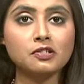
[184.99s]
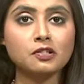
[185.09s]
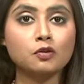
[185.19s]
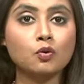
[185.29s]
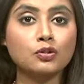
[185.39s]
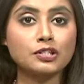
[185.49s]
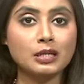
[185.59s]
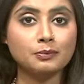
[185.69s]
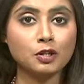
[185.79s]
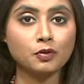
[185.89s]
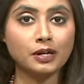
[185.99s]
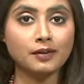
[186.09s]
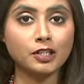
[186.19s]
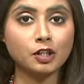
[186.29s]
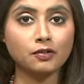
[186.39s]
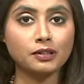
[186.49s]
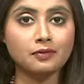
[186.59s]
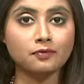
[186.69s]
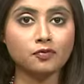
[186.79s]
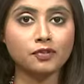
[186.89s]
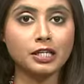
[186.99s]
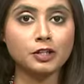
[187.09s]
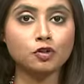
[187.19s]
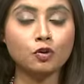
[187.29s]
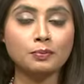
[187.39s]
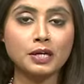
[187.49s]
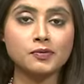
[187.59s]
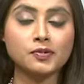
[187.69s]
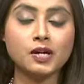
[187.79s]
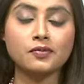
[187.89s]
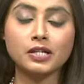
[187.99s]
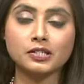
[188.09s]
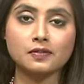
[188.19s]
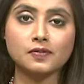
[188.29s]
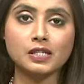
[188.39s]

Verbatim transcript: The court came down heavily on them for failing to obey its directives.